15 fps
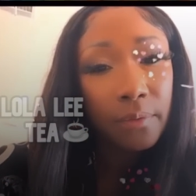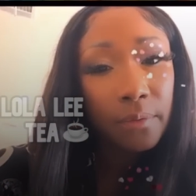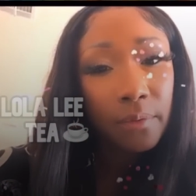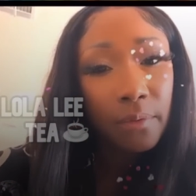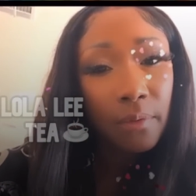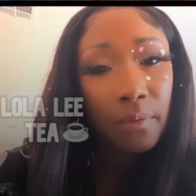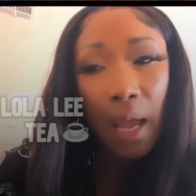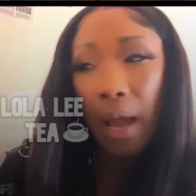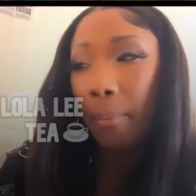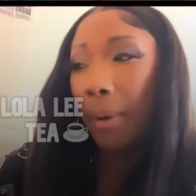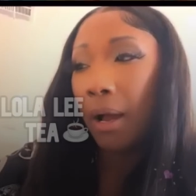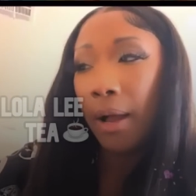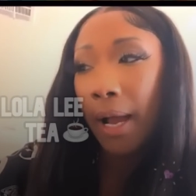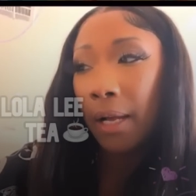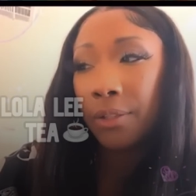How about how
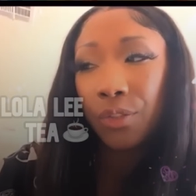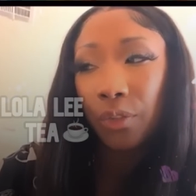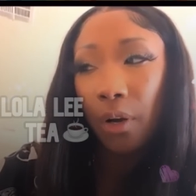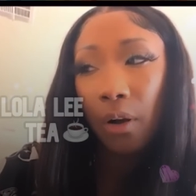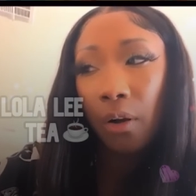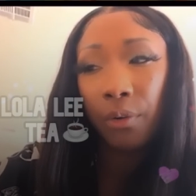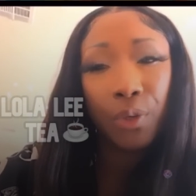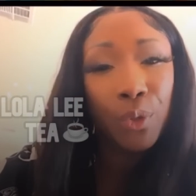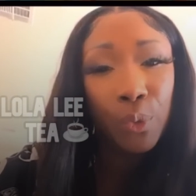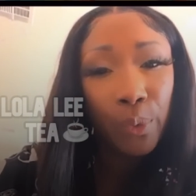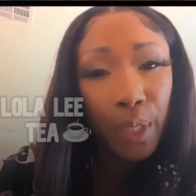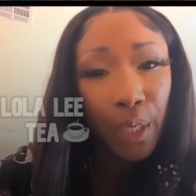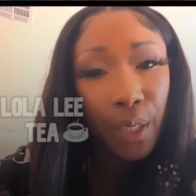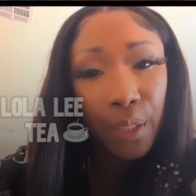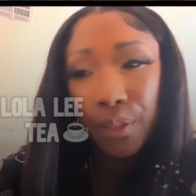strong you
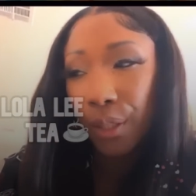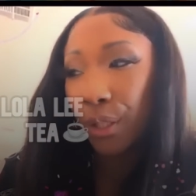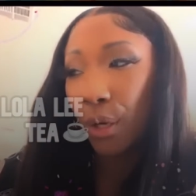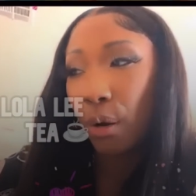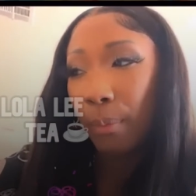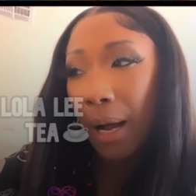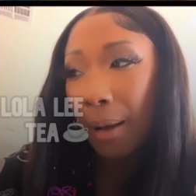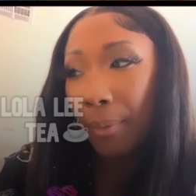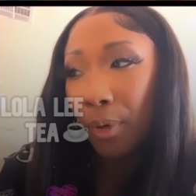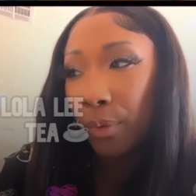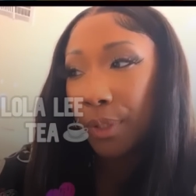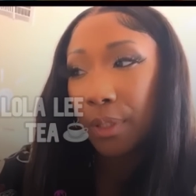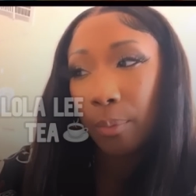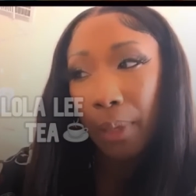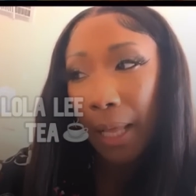is, and your mama
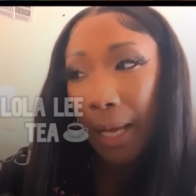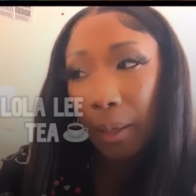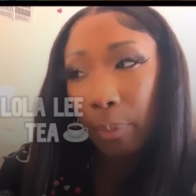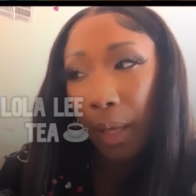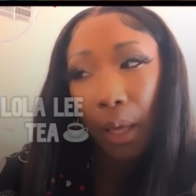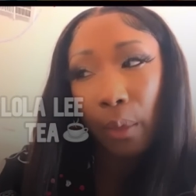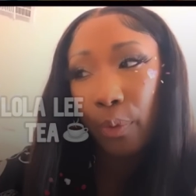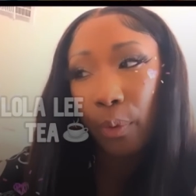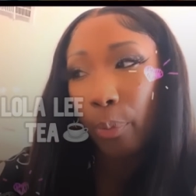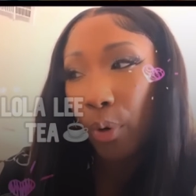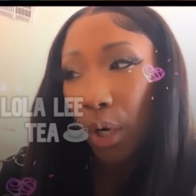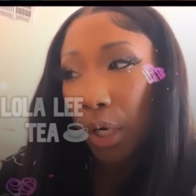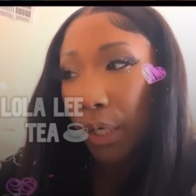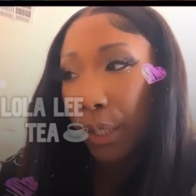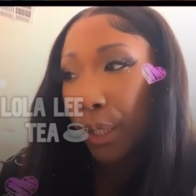was a Black Panther
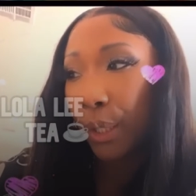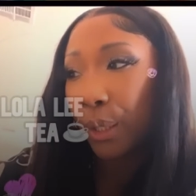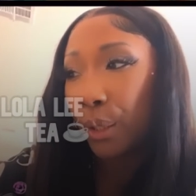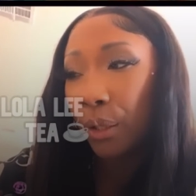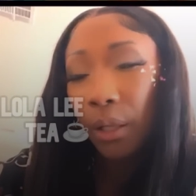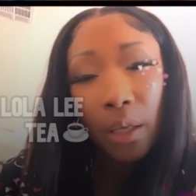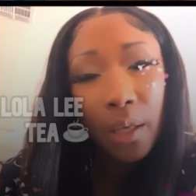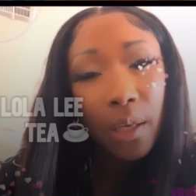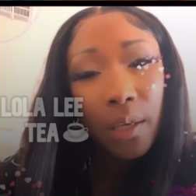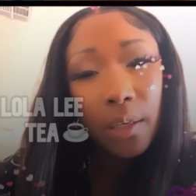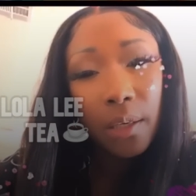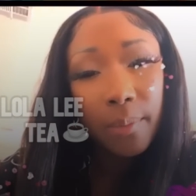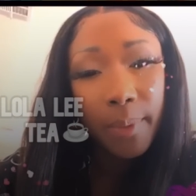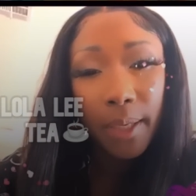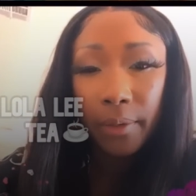party. Come